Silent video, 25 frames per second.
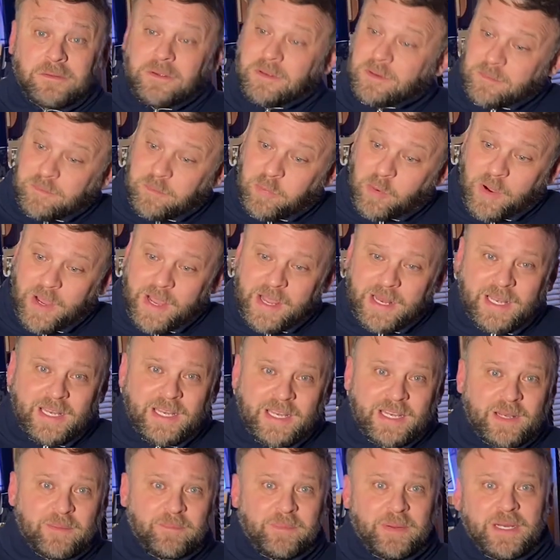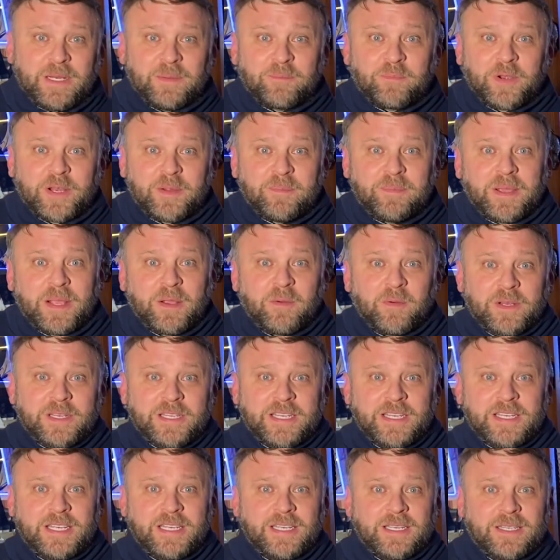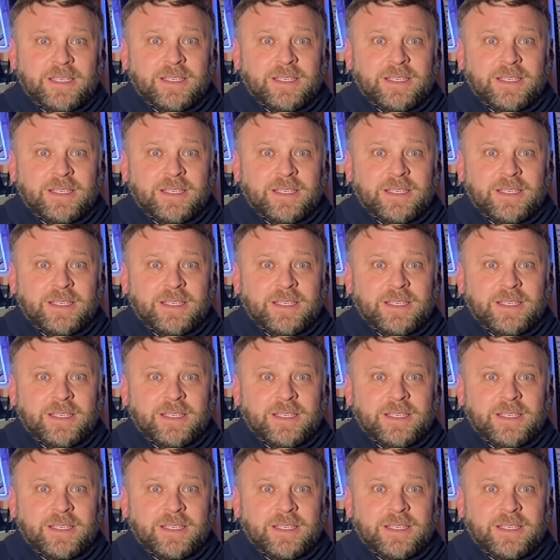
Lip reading: Boy, it ended up being a pretty big one, didn't it?